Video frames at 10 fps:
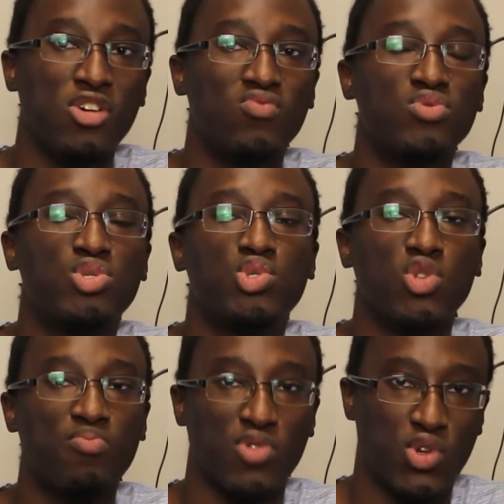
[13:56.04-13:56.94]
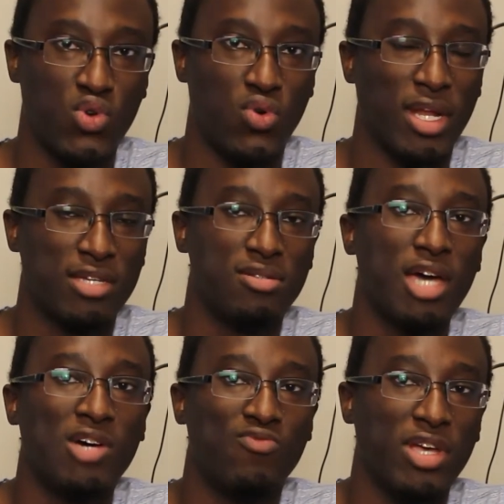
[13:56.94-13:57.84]
was super cool. And I could
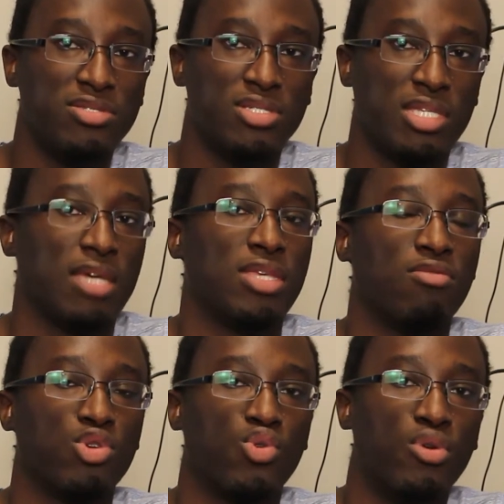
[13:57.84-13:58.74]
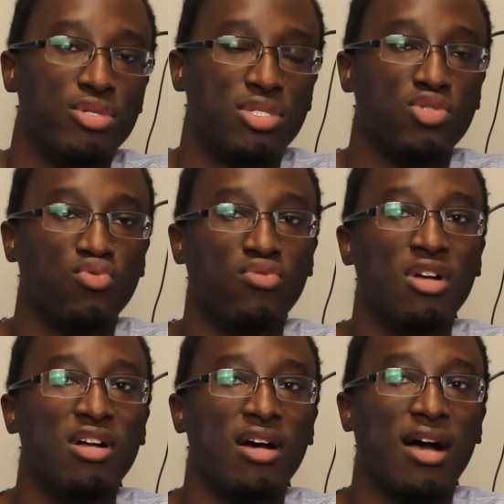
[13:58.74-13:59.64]
not wait to see how they were going to
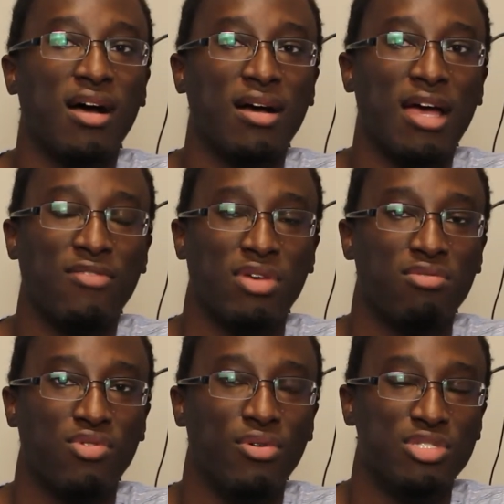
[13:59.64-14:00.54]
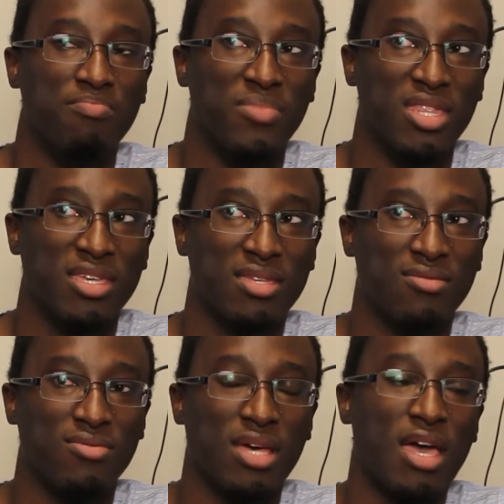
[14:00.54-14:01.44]
mitigate,
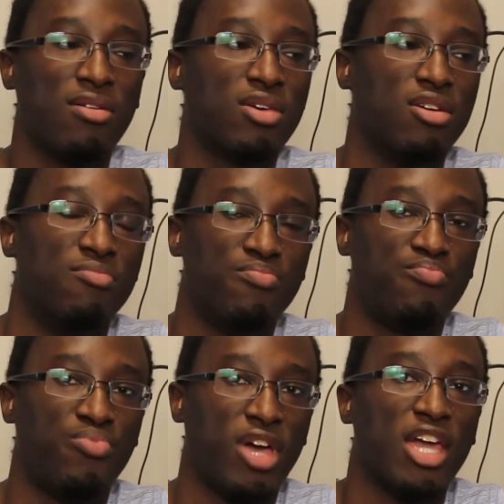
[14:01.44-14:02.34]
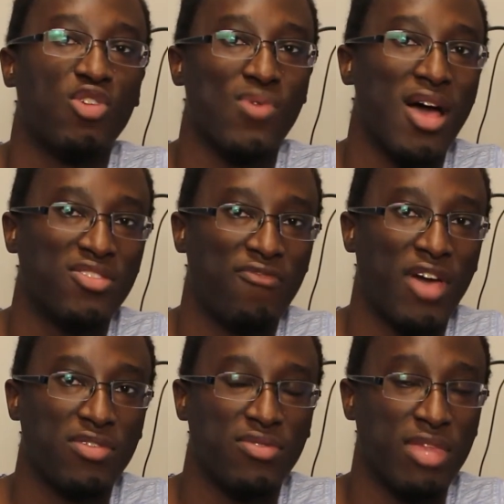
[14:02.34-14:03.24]
or how they're going to plan around the
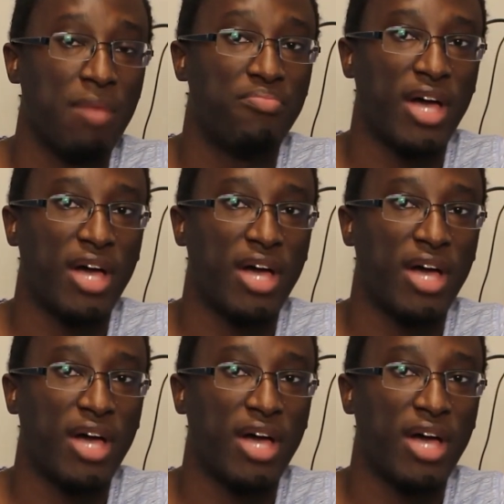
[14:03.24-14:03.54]
fact that